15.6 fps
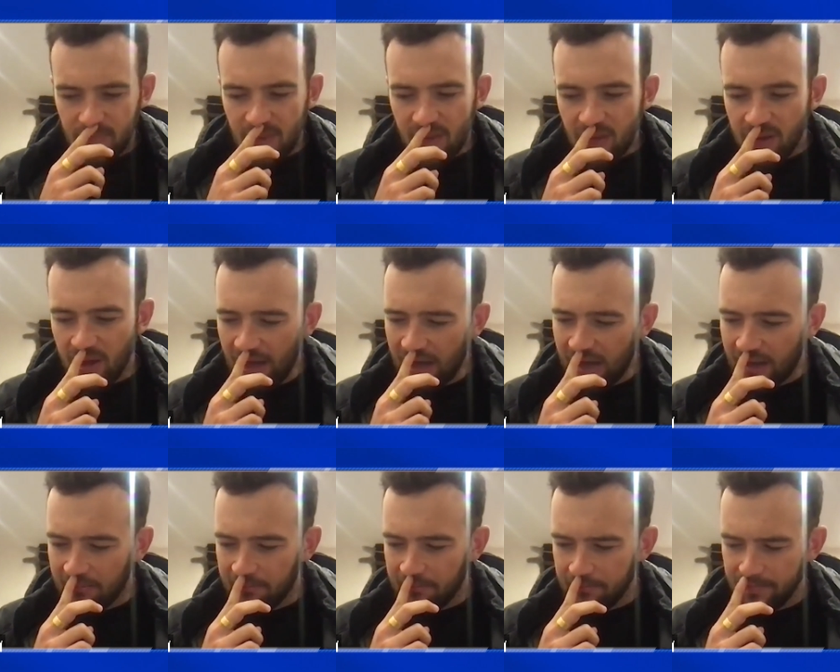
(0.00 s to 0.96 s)

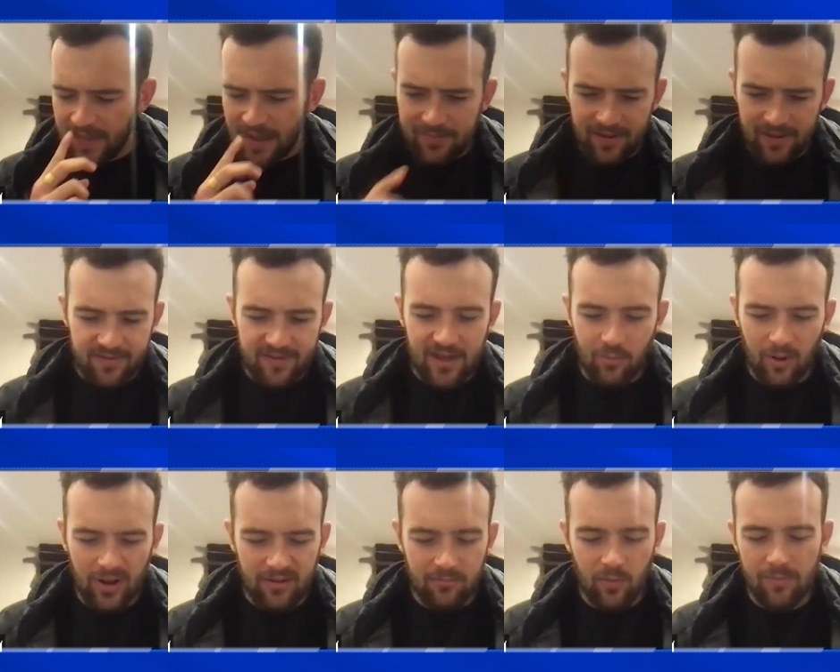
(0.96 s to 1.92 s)
That being said,
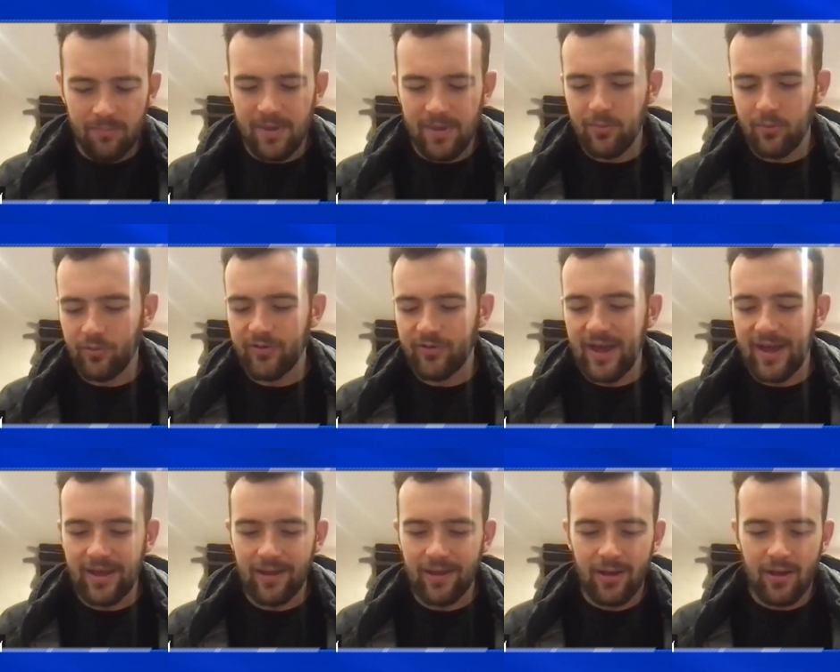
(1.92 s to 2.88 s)
when people
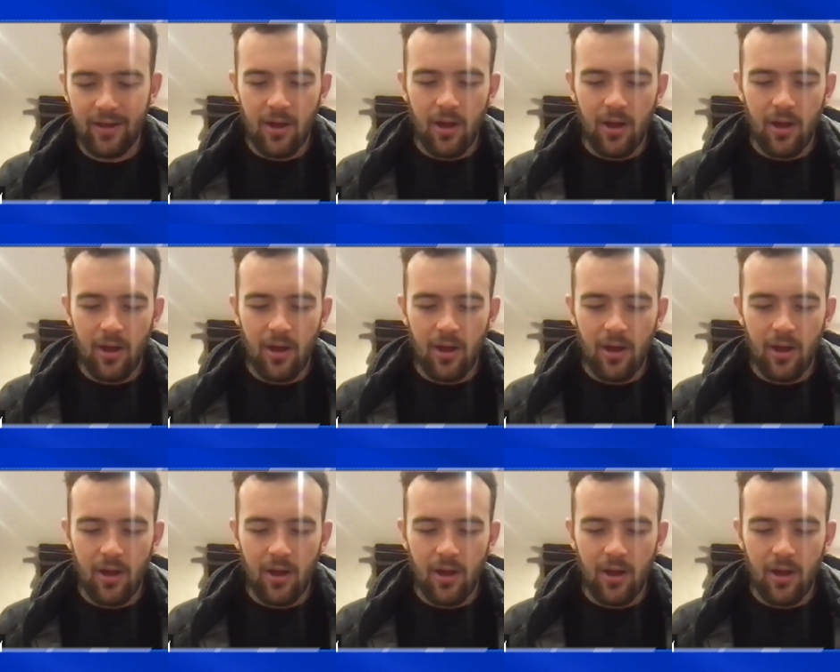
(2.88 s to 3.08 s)
say,